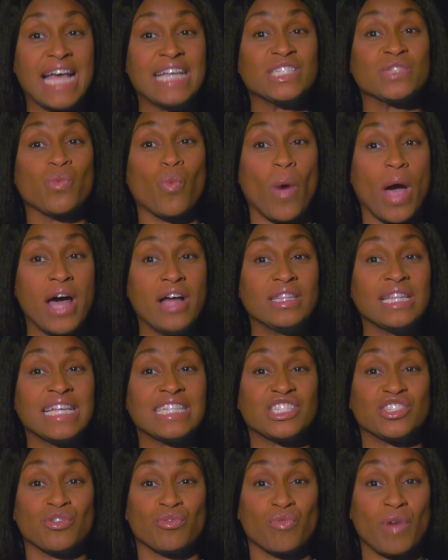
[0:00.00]
as well
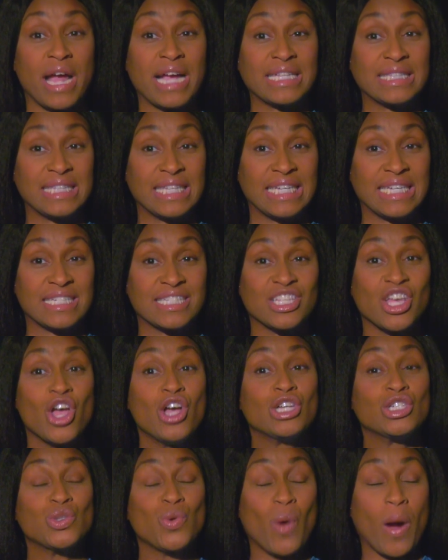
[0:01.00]
as direct links
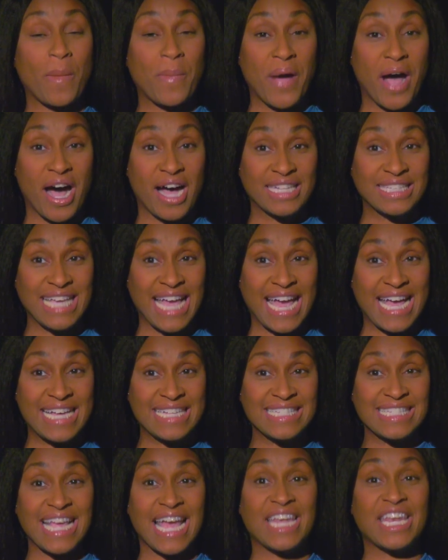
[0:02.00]
to our podcast